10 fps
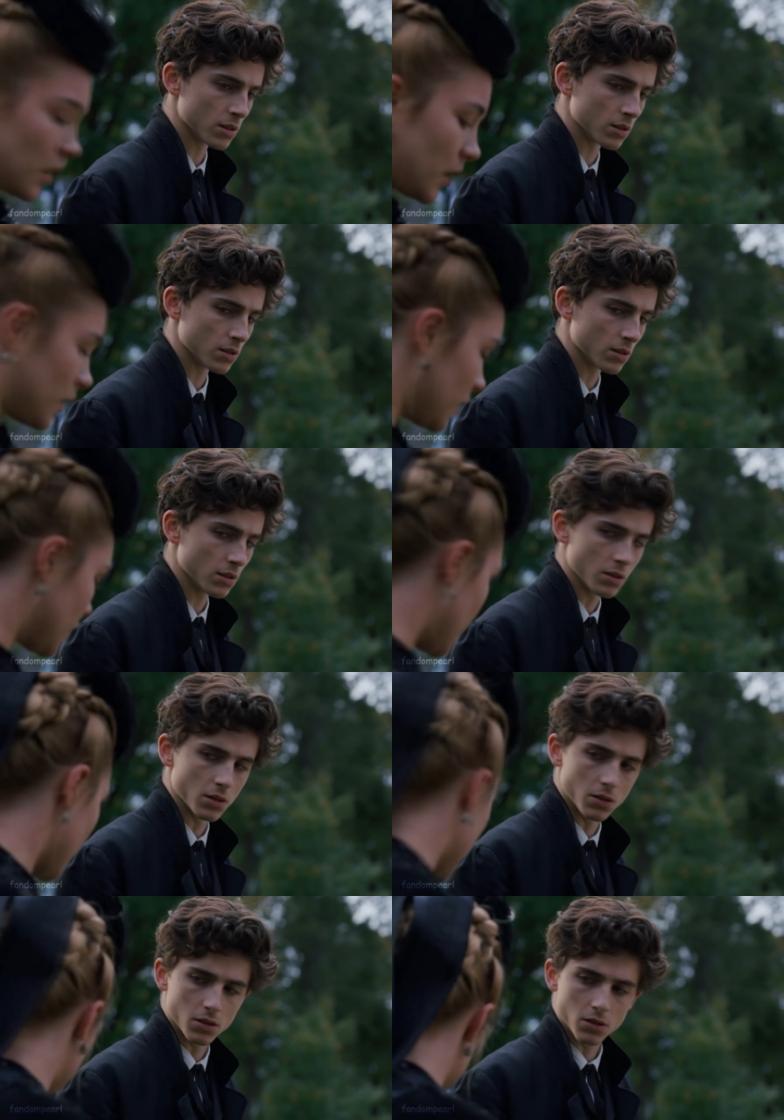And you are
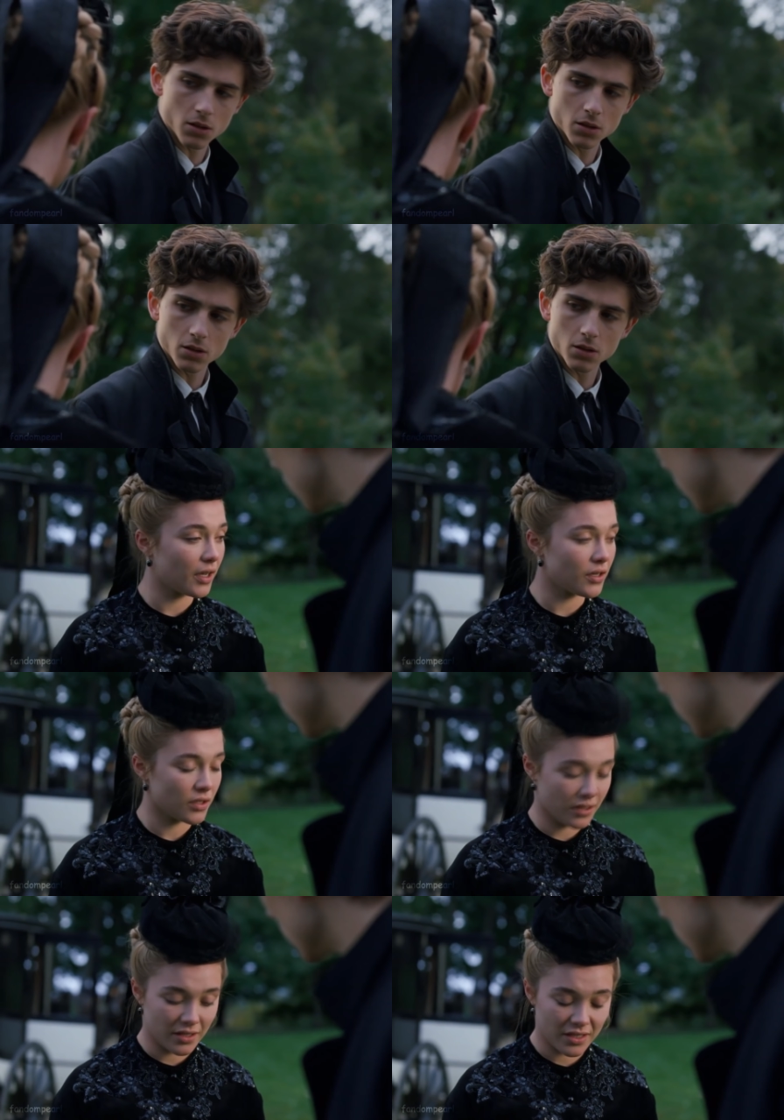under no
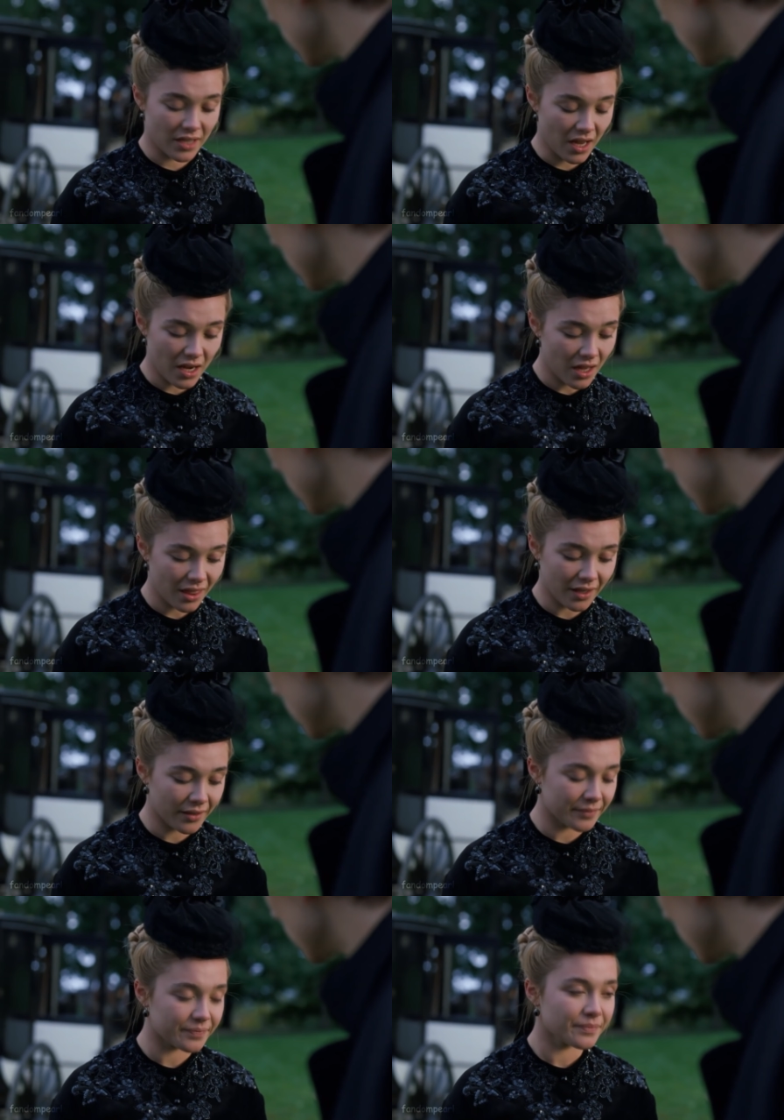obligation to say anything
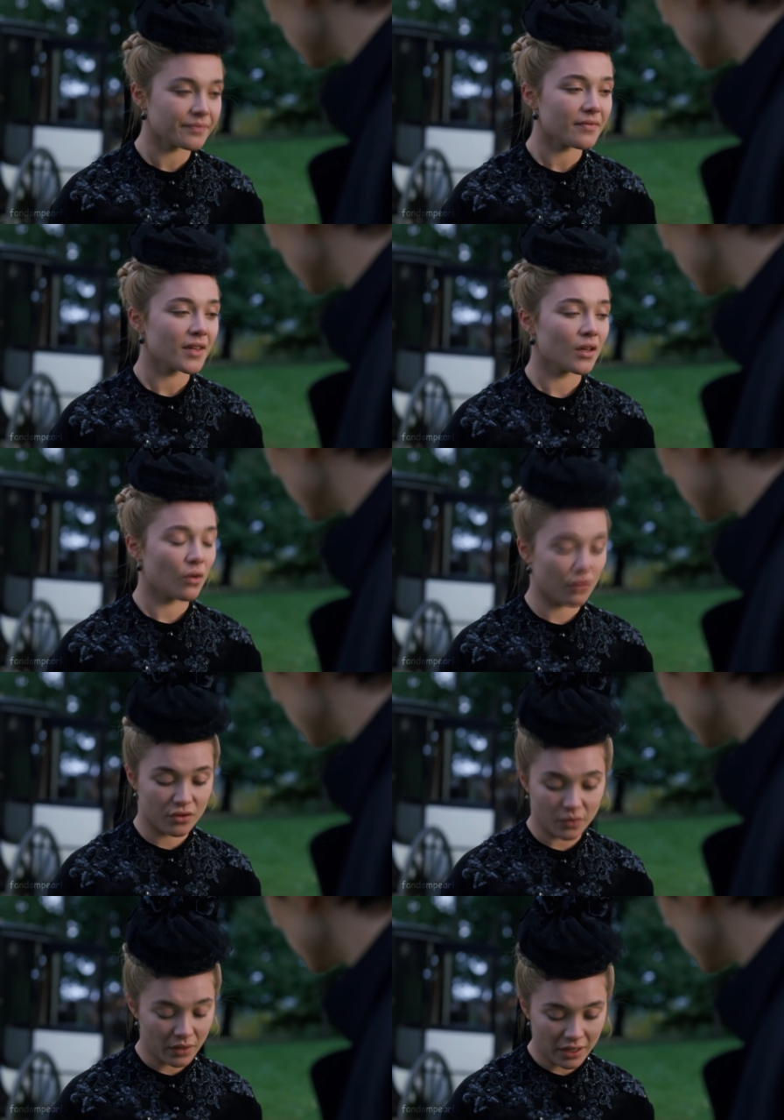or
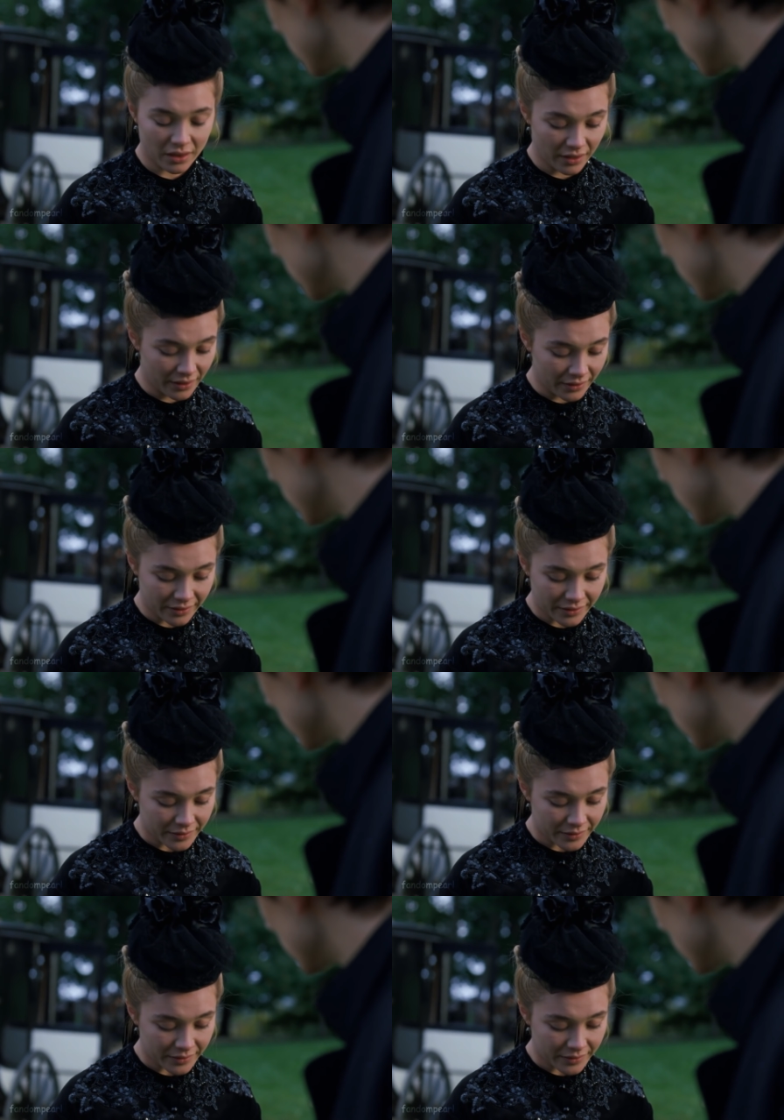do anything.